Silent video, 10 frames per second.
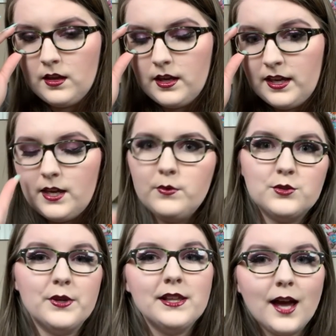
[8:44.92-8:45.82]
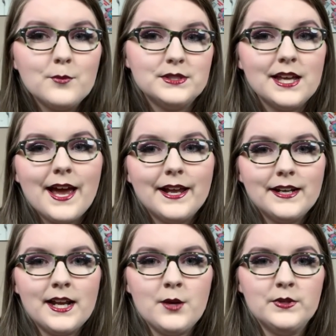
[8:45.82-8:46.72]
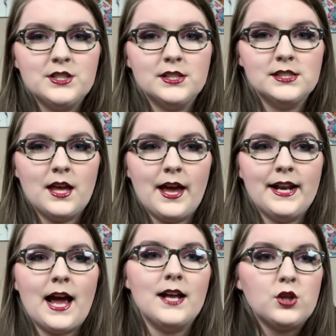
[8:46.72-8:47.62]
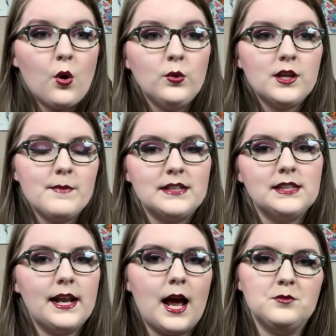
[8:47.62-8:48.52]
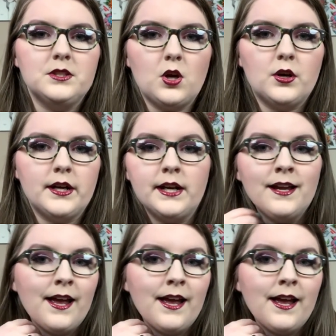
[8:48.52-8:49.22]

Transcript: he was really upset, and he was just like, and I told him, I said, I'm sorry.